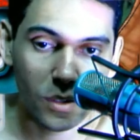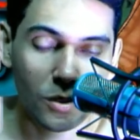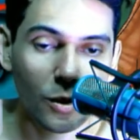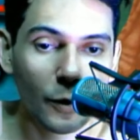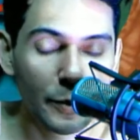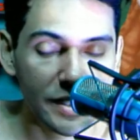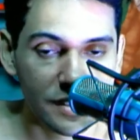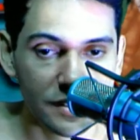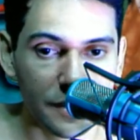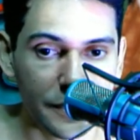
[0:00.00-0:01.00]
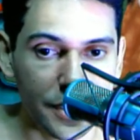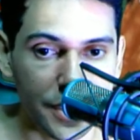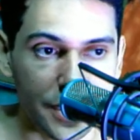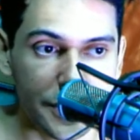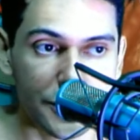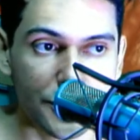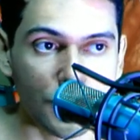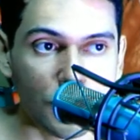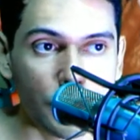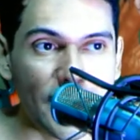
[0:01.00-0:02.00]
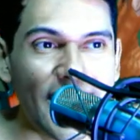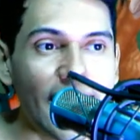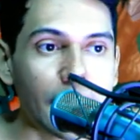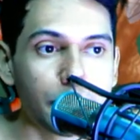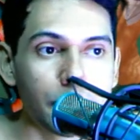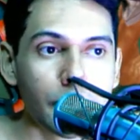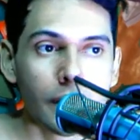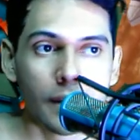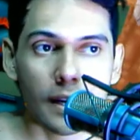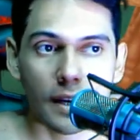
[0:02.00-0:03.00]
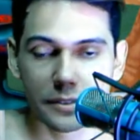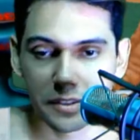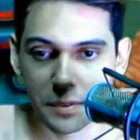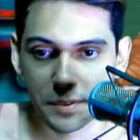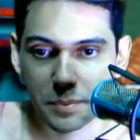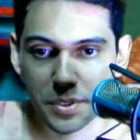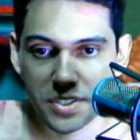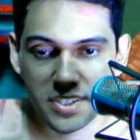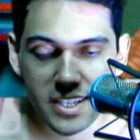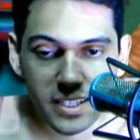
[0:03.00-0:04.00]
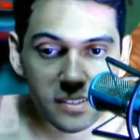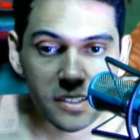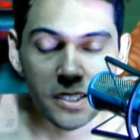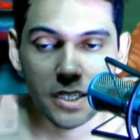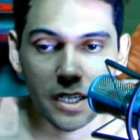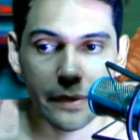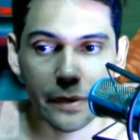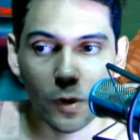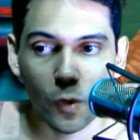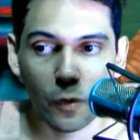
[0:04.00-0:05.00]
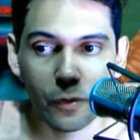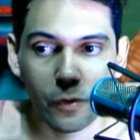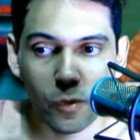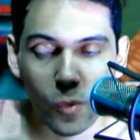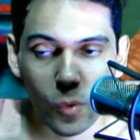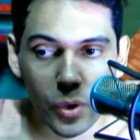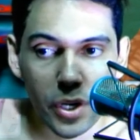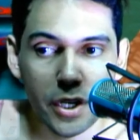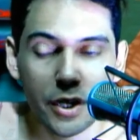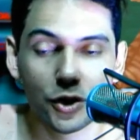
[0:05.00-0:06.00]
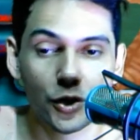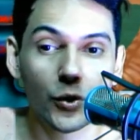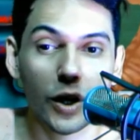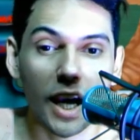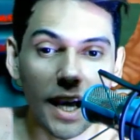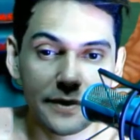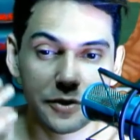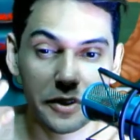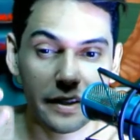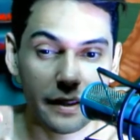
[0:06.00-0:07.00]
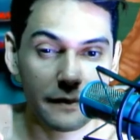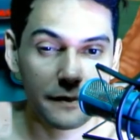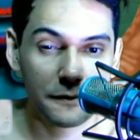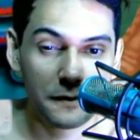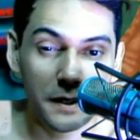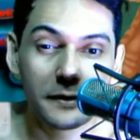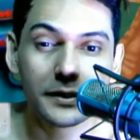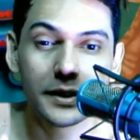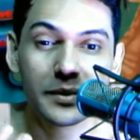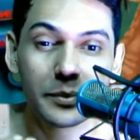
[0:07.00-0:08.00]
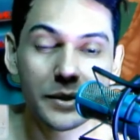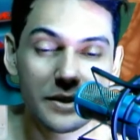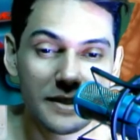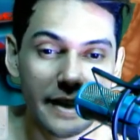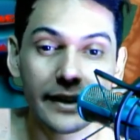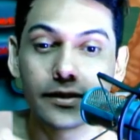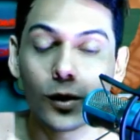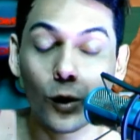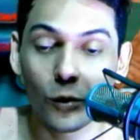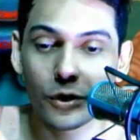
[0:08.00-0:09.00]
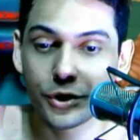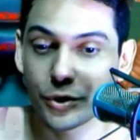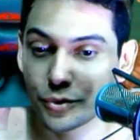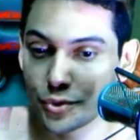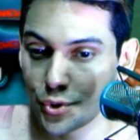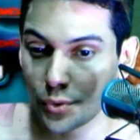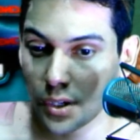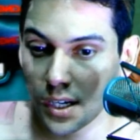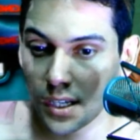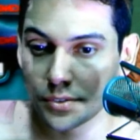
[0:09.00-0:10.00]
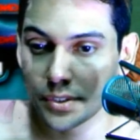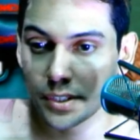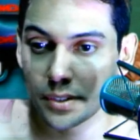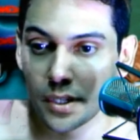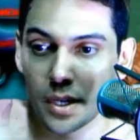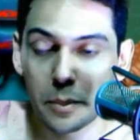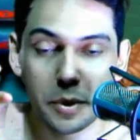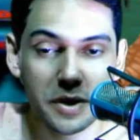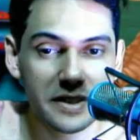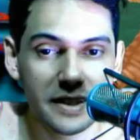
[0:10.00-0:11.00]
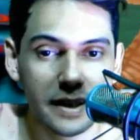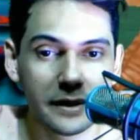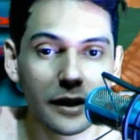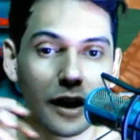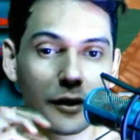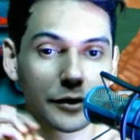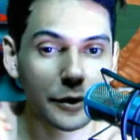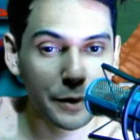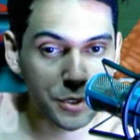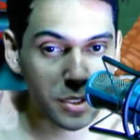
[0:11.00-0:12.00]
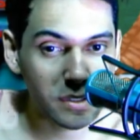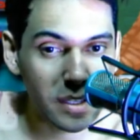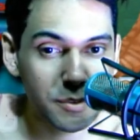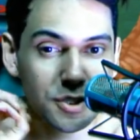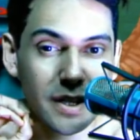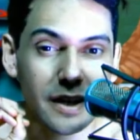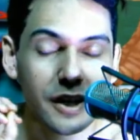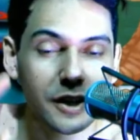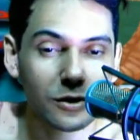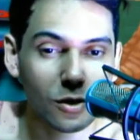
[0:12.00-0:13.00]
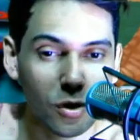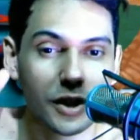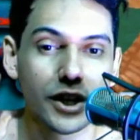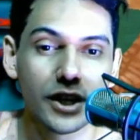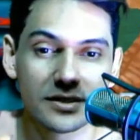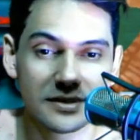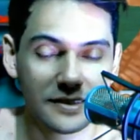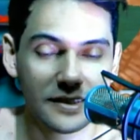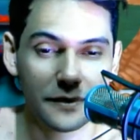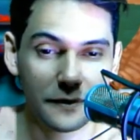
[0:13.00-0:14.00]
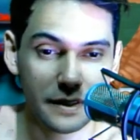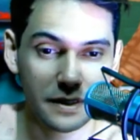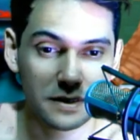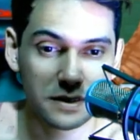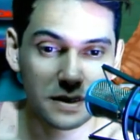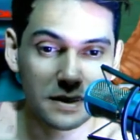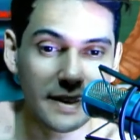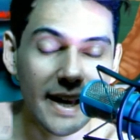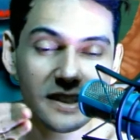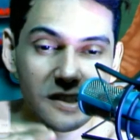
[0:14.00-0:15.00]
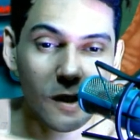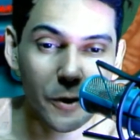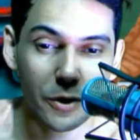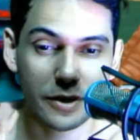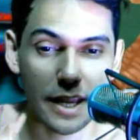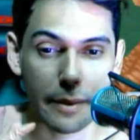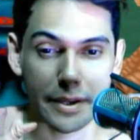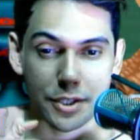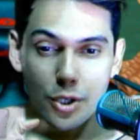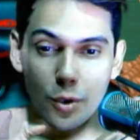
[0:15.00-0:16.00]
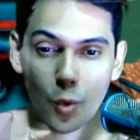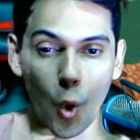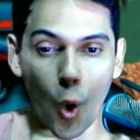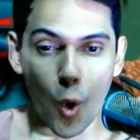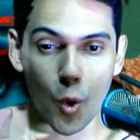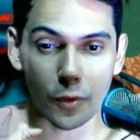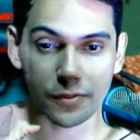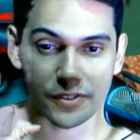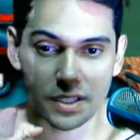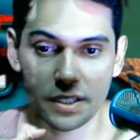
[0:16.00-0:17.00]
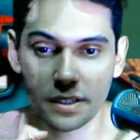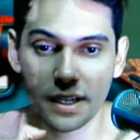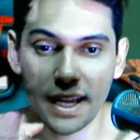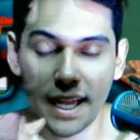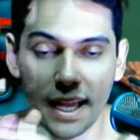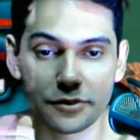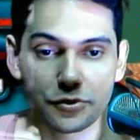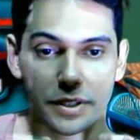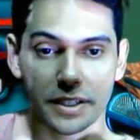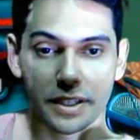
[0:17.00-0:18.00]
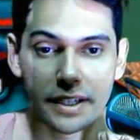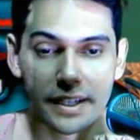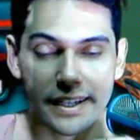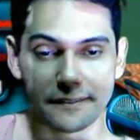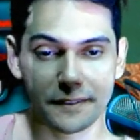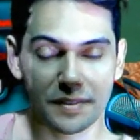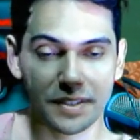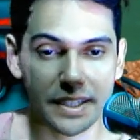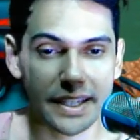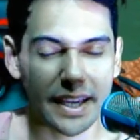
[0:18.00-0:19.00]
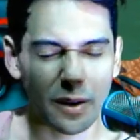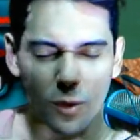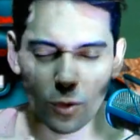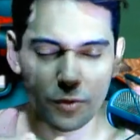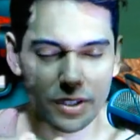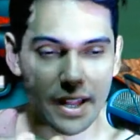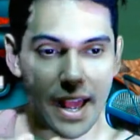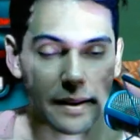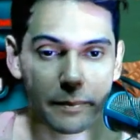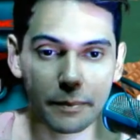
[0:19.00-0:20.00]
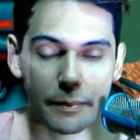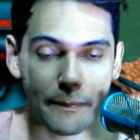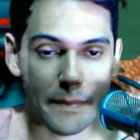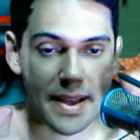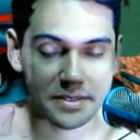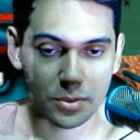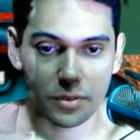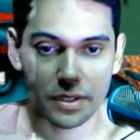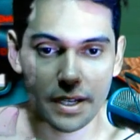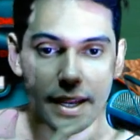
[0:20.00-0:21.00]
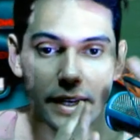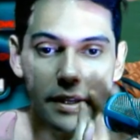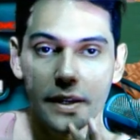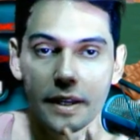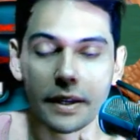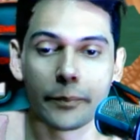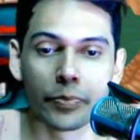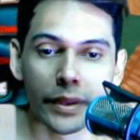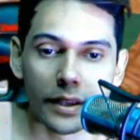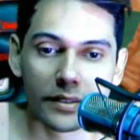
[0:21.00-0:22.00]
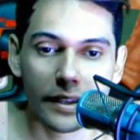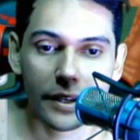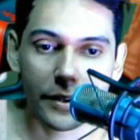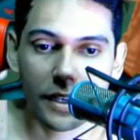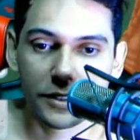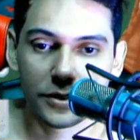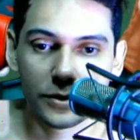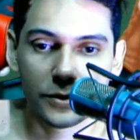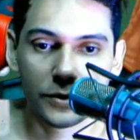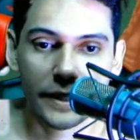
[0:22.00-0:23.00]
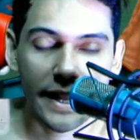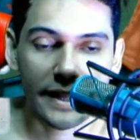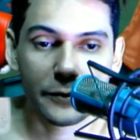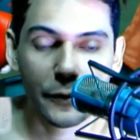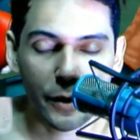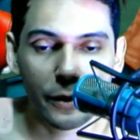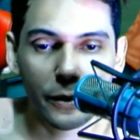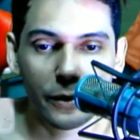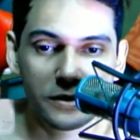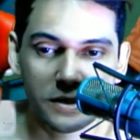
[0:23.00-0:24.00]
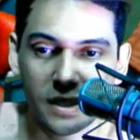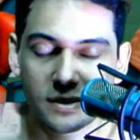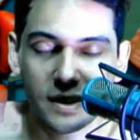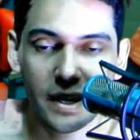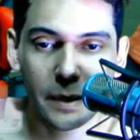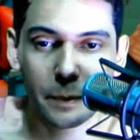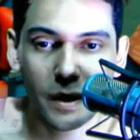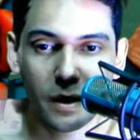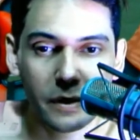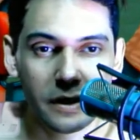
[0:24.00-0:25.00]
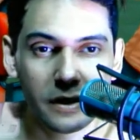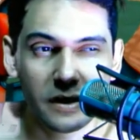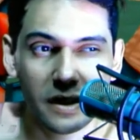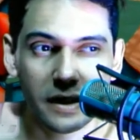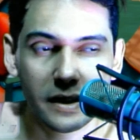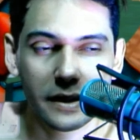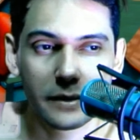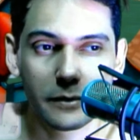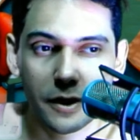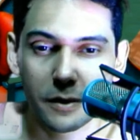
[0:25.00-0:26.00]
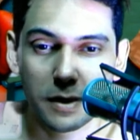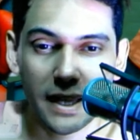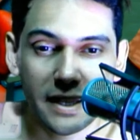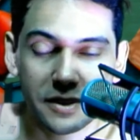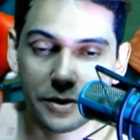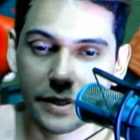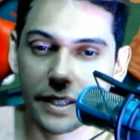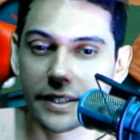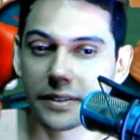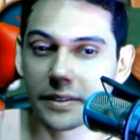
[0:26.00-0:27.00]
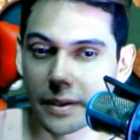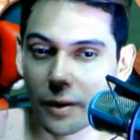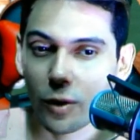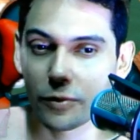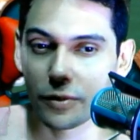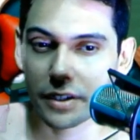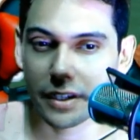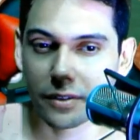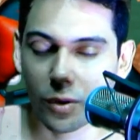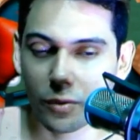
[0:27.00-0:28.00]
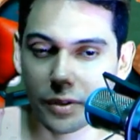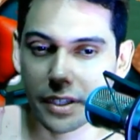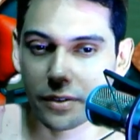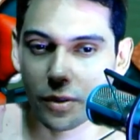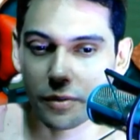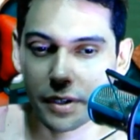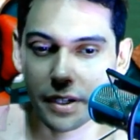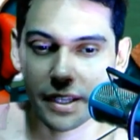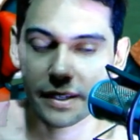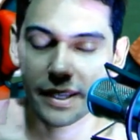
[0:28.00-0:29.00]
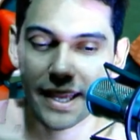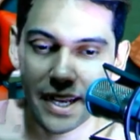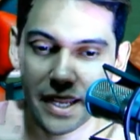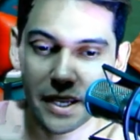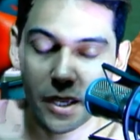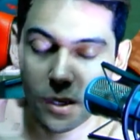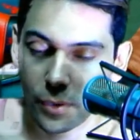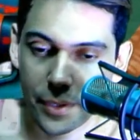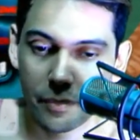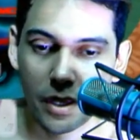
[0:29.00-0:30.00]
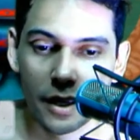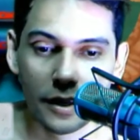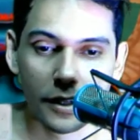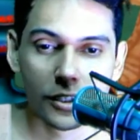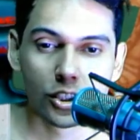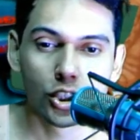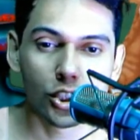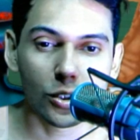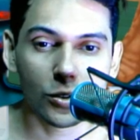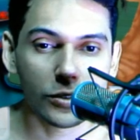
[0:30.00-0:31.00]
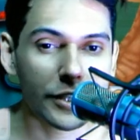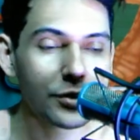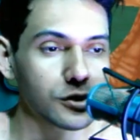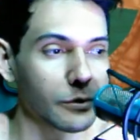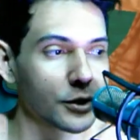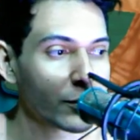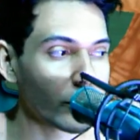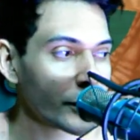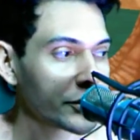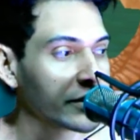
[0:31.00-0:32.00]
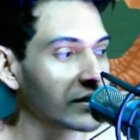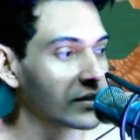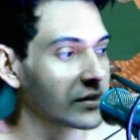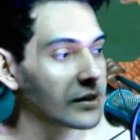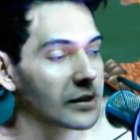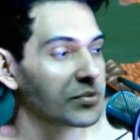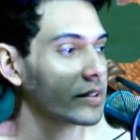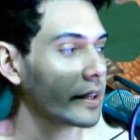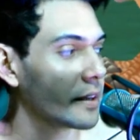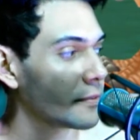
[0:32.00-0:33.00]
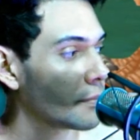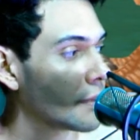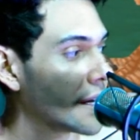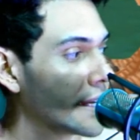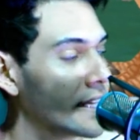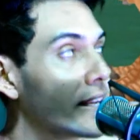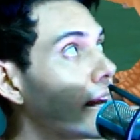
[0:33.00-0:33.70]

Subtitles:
low pieces of gears. So we had 150%, and we go for 215% over those 200% of the critical damage that ignore defense. And that's how your damage go over 150k, over that, past over that. Then you got to get runes, attack power, and Gear Blast to get over and over and over and get it going. So thank you so much for watching. This is the update of my